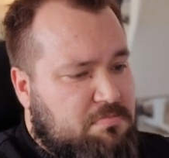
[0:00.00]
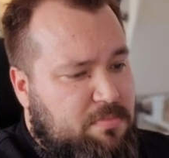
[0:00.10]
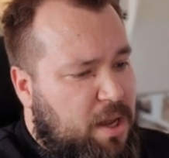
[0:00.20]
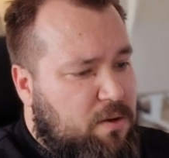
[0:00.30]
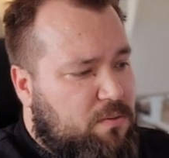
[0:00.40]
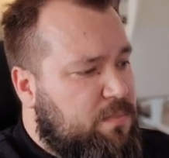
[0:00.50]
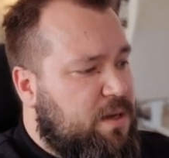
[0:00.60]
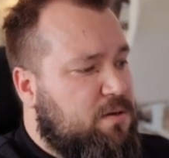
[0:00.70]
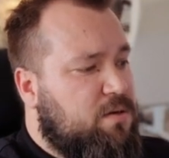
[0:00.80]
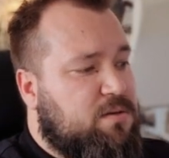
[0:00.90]
may or
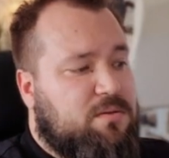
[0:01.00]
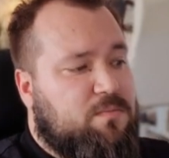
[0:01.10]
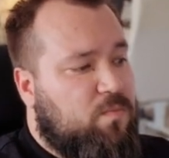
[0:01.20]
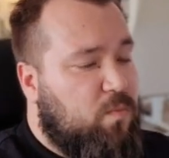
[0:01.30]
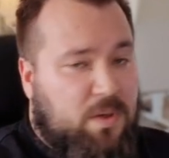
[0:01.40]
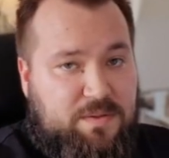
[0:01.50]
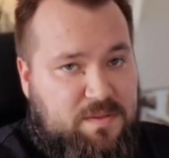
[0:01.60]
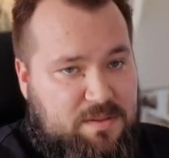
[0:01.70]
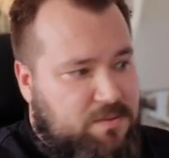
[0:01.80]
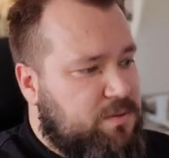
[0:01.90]
may not want
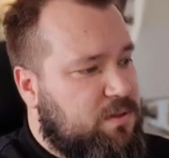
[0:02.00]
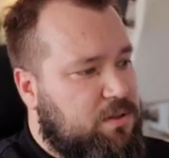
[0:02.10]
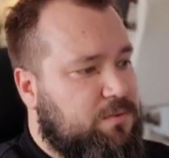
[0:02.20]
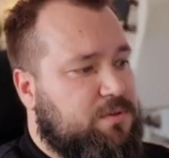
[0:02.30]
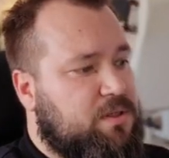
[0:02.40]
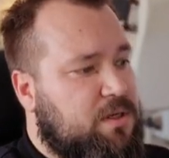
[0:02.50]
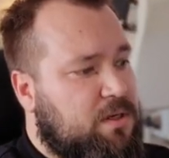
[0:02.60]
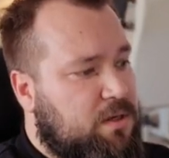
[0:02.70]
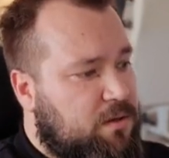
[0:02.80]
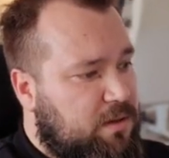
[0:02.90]
to include,
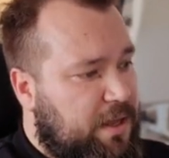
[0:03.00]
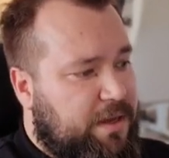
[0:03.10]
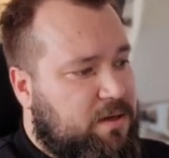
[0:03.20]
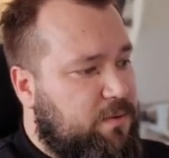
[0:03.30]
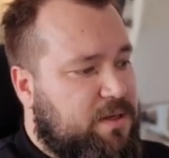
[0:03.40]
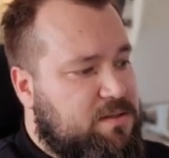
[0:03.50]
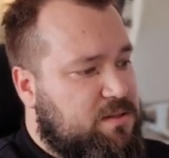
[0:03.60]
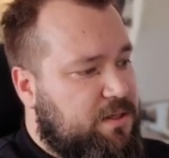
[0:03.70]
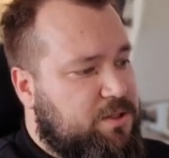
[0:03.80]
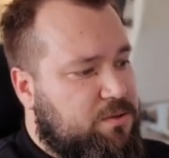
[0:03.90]
like quick
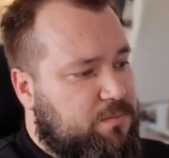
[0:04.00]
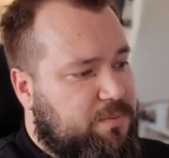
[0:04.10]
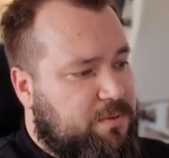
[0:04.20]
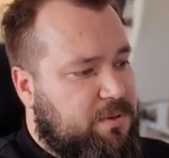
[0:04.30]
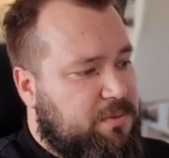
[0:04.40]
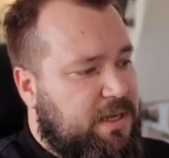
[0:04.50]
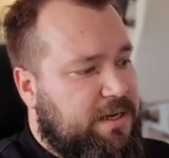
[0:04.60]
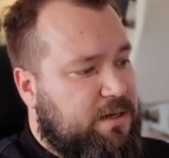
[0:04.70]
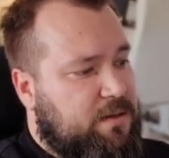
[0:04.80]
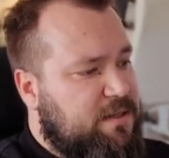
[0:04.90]
installation or premium lighting.